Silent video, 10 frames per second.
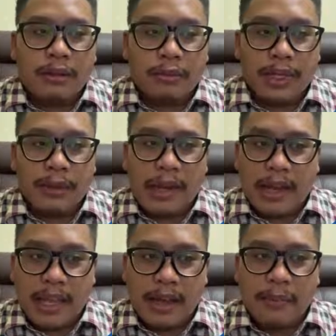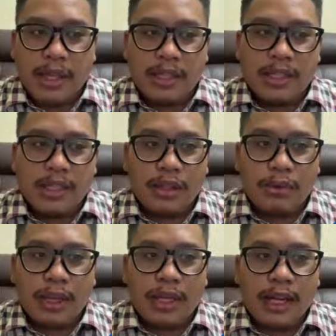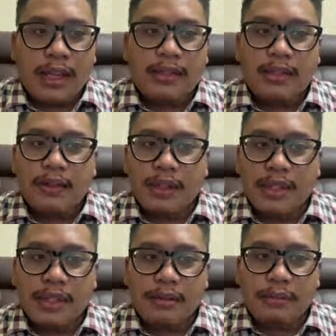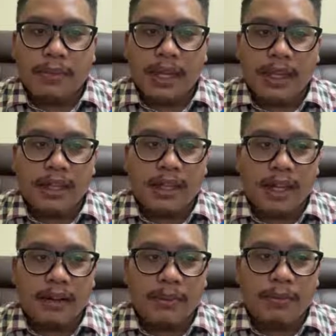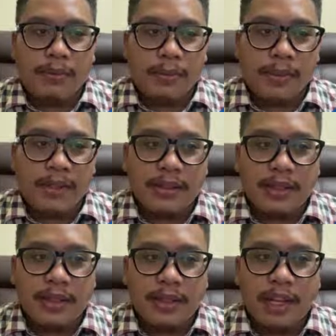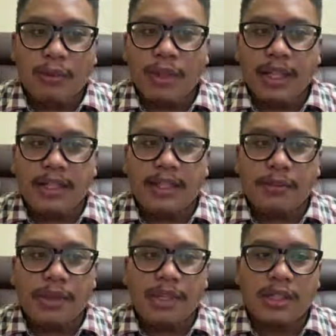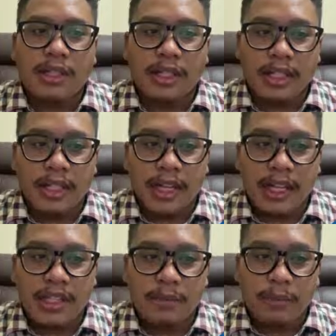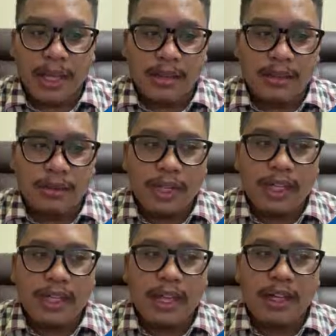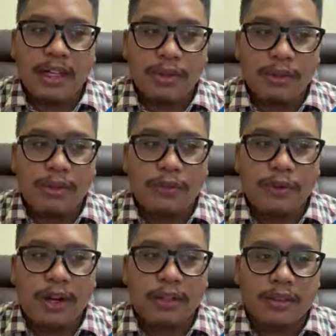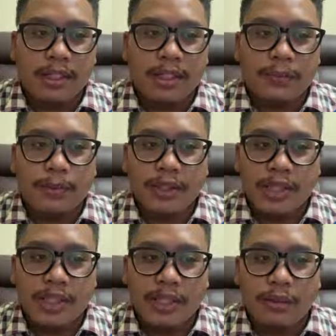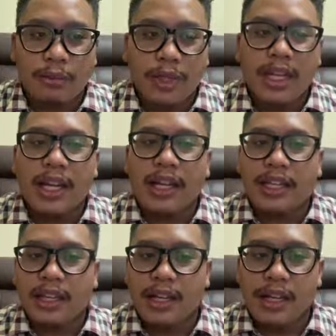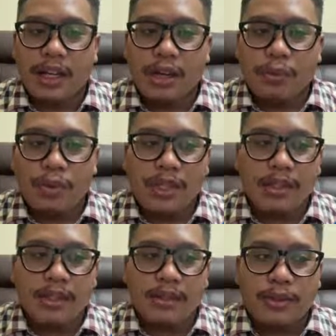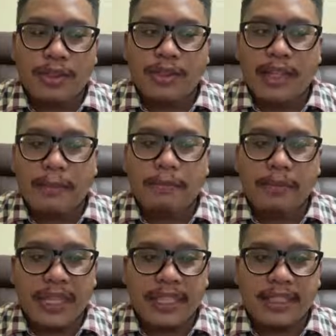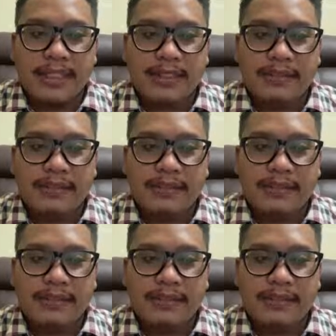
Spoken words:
with their manager to analyze the reason behind the current performance. They will establish a clear action plan together and look for alternative position within IKEA which suits them better.